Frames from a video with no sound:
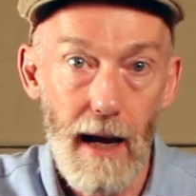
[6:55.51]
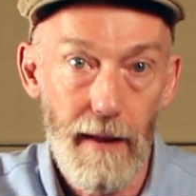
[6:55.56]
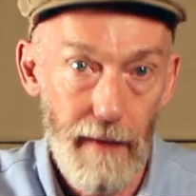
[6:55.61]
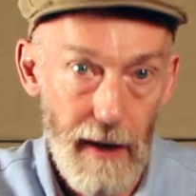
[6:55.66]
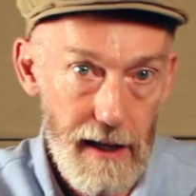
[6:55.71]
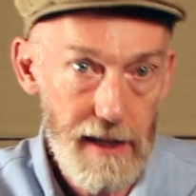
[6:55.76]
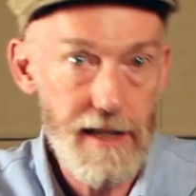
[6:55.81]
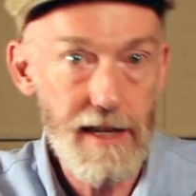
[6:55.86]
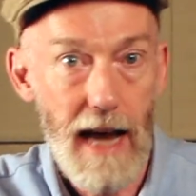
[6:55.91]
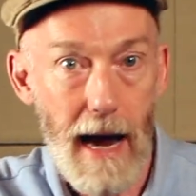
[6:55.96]

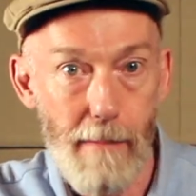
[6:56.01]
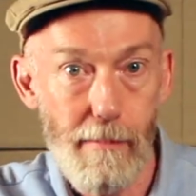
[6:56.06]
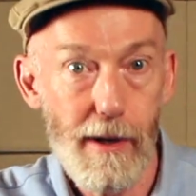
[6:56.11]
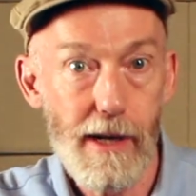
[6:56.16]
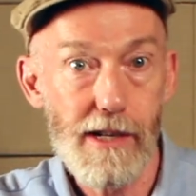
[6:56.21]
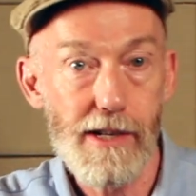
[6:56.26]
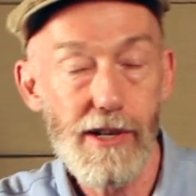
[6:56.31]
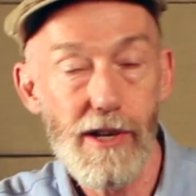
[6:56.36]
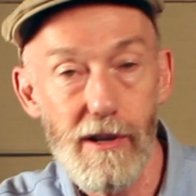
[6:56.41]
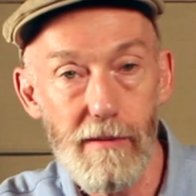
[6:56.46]
And that's
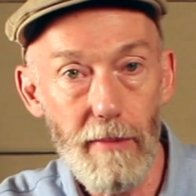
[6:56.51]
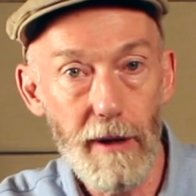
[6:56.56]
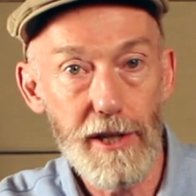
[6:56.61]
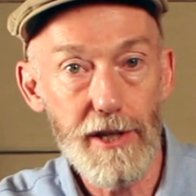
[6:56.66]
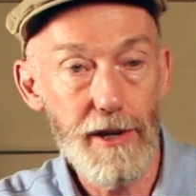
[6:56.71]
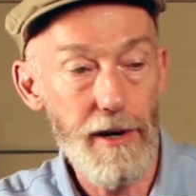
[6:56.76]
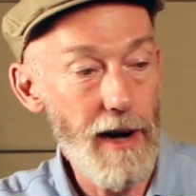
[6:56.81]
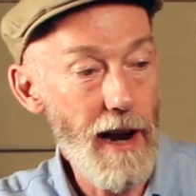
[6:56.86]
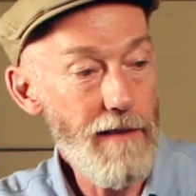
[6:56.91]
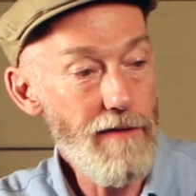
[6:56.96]
happening
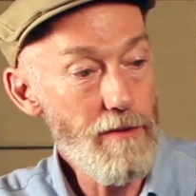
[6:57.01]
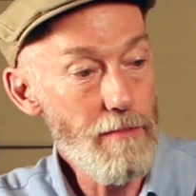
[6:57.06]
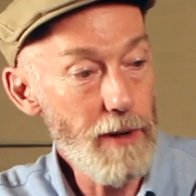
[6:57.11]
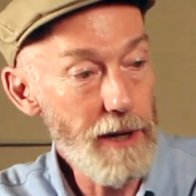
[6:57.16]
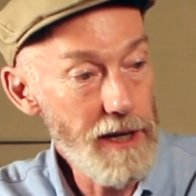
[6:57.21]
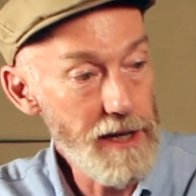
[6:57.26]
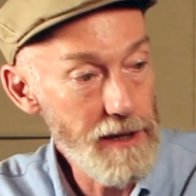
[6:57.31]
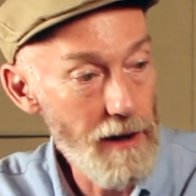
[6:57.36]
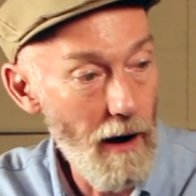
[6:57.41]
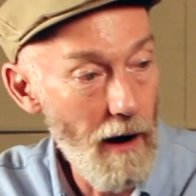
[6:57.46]
turn by turn.
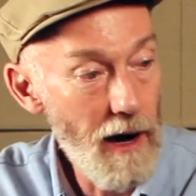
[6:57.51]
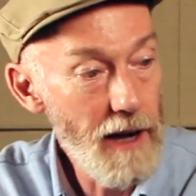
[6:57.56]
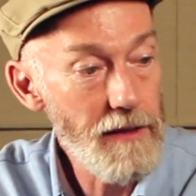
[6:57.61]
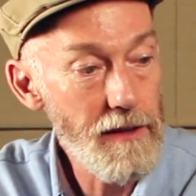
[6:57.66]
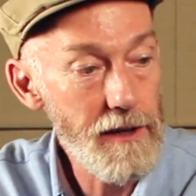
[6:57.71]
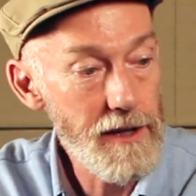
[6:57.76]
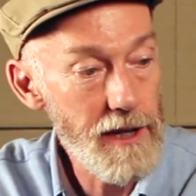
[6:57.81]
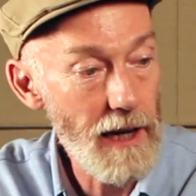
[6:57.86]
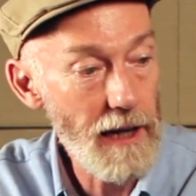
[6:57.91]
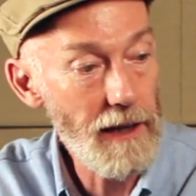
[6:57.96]
Everybody's
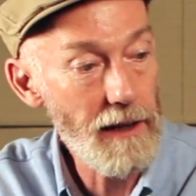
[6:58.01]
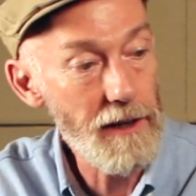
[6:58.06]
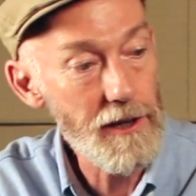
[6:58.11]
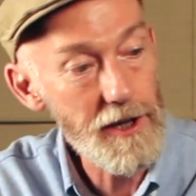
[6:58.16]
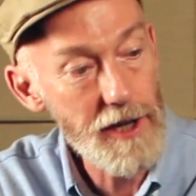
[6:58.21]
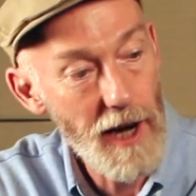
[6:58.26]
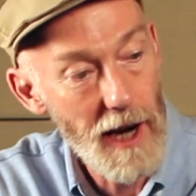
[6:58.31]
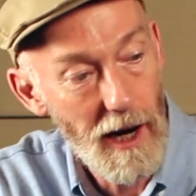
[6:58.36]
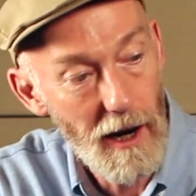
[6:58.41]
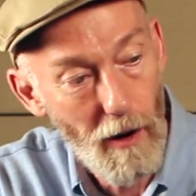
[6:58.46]
either
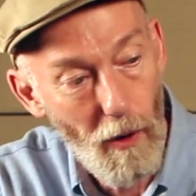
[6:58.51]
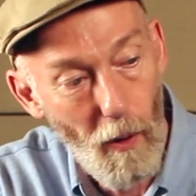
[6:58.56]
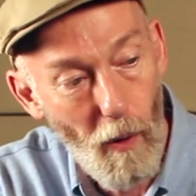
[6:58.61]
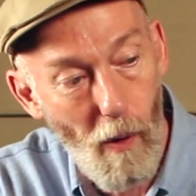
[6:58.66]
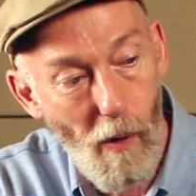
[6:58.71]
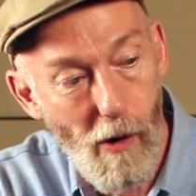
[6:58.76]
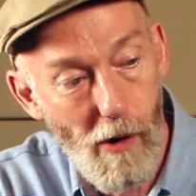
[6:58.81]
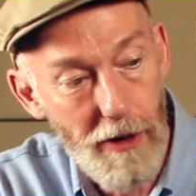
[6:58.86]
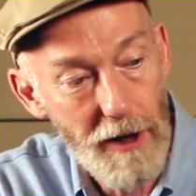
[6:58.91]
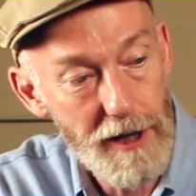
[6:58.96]
taking a share
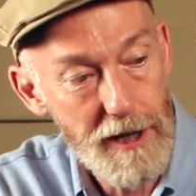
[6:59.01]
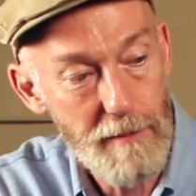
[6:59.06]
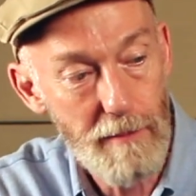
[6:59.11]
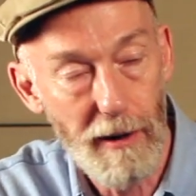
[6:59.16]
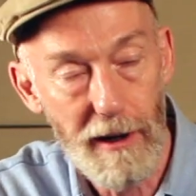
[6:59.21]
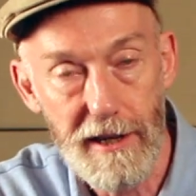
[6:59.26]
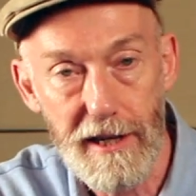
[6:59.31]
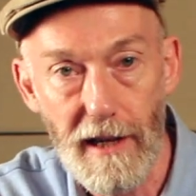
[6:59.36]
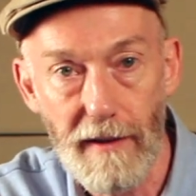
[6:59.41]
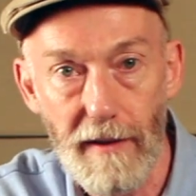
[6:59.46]
or they're
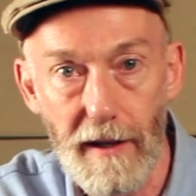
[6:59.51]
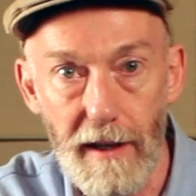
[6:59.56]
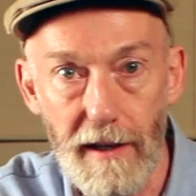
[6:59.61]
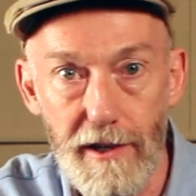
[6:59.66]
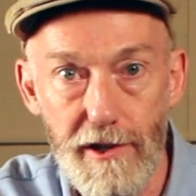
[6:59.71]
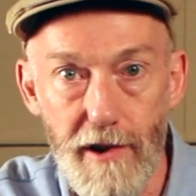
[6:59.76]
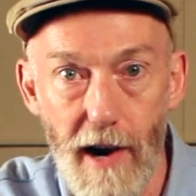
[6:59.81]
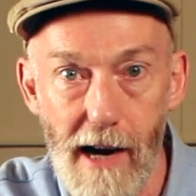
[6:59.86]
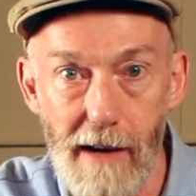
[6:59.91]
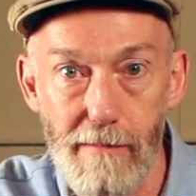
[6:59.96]
depleting
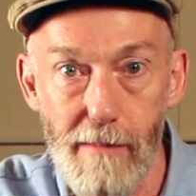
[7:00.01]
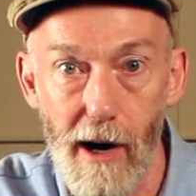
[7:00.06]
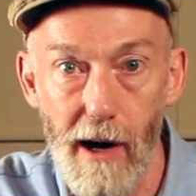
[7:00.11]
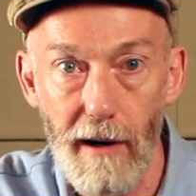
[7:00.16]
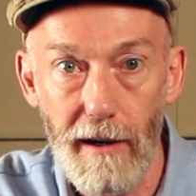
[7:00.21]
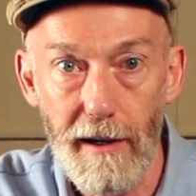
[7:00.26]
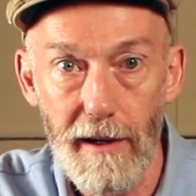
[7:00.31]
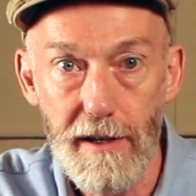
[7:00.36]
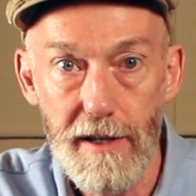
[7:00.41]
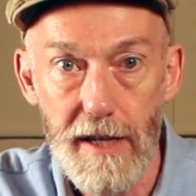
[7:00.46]
the
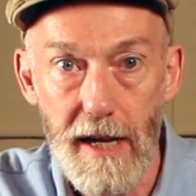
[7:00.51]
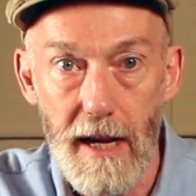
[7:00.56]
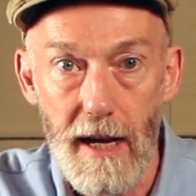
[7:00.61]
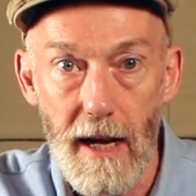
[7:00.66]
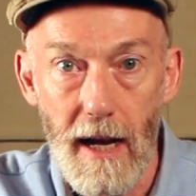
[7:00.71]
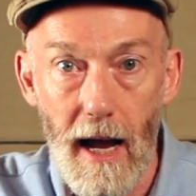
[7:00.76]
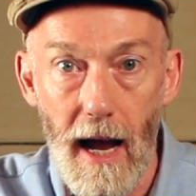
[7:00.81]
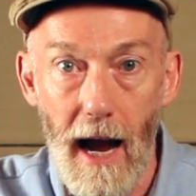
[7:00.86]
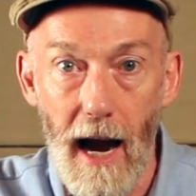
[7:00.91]
track markers.